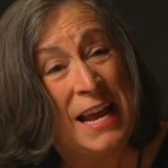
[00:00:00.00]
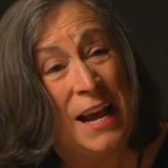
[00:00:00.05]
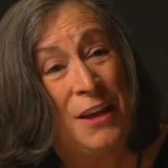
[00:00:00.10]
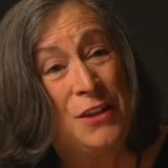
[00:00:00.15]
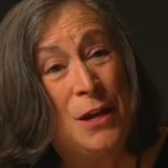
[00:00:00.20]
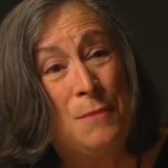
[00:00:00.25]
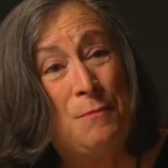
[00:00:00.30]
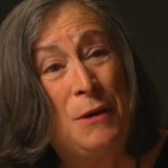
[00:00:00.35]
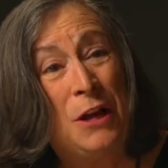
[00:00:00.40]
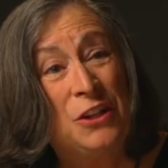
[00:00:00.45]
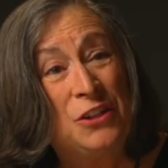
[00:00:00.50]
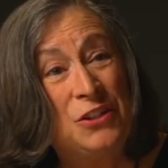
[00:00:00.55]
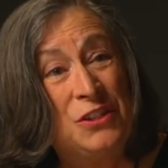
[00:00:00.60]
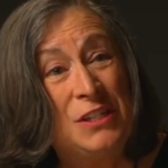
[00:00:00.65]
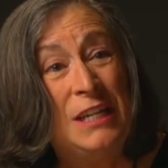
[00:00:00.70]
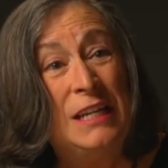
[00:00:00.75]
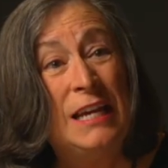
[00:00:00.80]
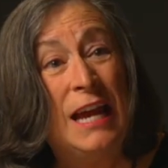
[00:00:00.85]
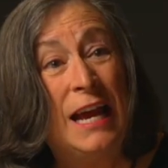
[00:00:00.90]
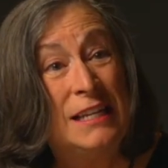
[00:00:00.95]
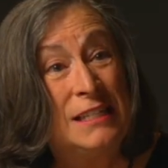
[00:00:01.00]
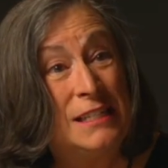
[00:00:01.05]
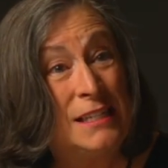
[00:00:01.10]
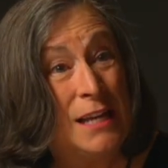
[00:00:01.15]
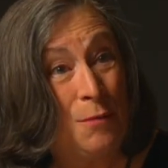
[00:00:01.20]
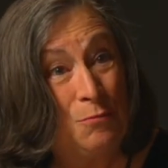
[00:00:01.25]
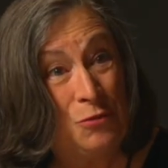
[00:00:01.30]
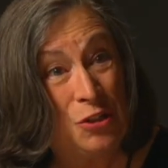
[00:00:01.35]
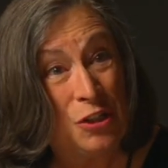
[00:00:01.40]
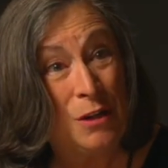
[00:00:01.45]
how that policy has
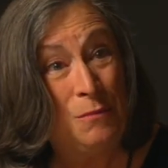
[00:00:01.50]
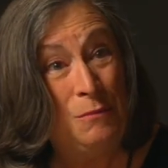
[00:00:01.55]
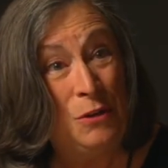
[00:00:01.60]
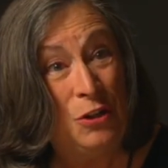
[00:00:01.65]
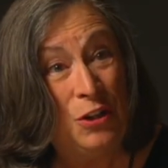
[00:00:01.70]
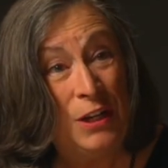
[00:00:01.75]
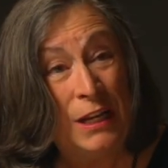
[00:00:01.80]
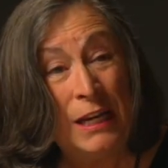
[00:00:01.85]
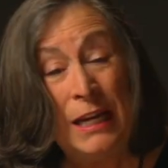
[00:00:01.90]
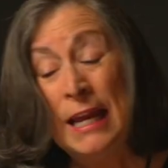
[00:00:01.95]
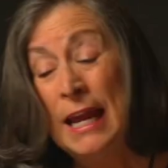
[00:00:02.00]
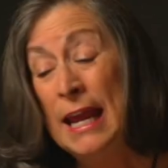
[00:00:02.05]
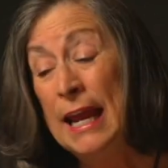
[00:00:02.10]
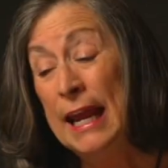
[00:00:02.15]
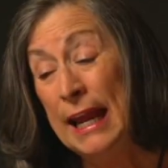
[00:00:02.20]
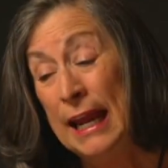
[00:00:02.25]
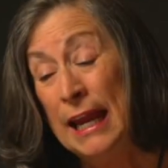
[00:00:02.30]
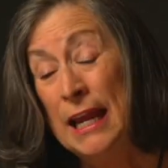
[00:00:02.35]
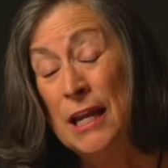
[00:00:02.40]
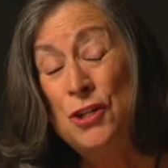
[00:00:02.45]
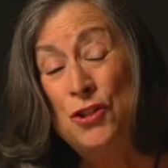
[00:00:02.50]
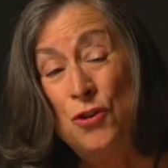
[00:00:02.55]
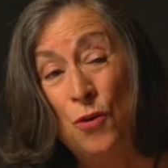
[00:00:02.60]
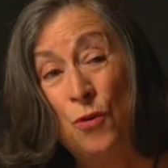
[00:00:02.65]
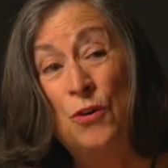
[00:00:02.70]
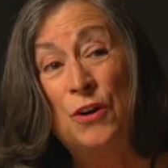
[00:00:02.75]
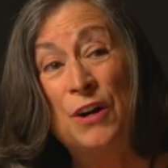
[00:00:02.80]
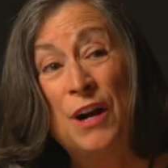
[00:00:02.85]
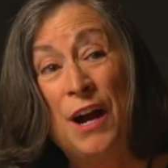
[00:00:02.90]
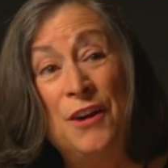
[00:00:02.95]
helped a community, and
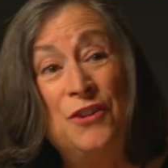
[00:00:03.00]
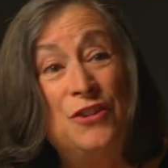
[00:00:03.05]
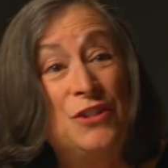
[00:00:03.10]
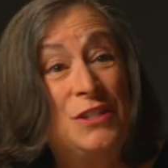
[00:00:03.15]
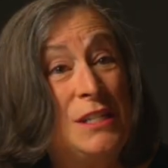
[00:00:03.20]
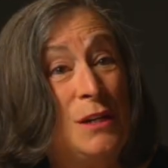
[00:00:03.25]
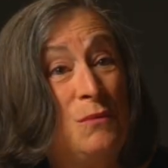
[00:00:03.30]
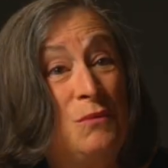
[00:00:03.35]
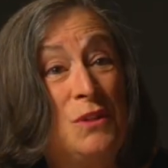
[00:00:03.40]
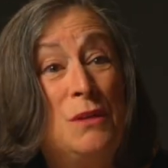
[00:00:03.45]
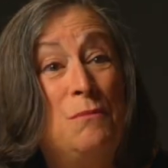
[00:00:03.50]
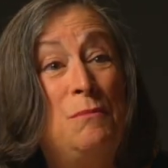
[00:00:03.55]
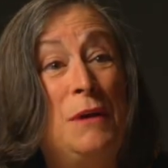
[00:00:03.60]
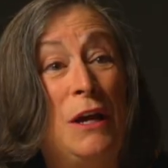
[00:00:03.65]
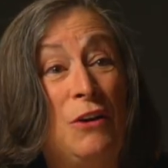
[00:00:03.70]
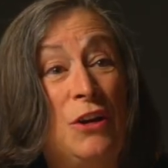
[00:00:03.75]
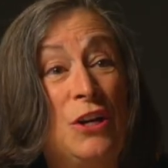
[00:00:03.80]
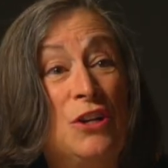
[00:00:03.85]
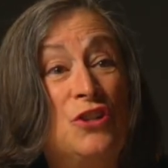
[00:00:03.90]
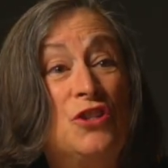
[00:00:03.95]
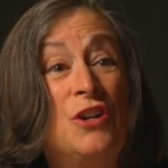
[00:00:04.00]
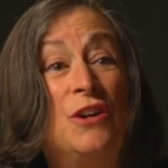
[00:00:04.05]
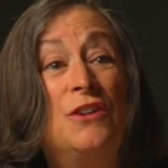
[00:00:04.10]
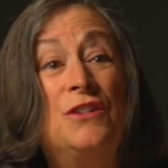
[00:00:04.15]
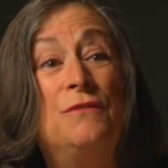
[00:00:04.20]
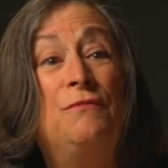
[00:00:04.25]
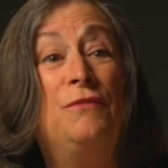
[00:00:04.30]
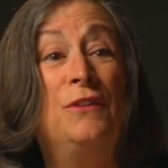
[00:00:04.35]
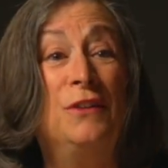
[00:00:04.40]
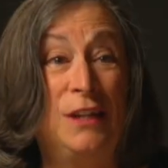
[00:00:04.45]
or understand what the barriers are
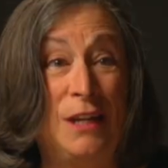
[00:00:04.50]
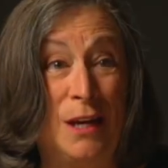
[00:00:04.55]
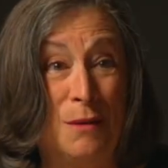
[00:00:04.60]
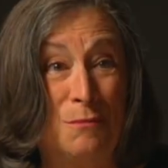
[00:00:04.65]
to fully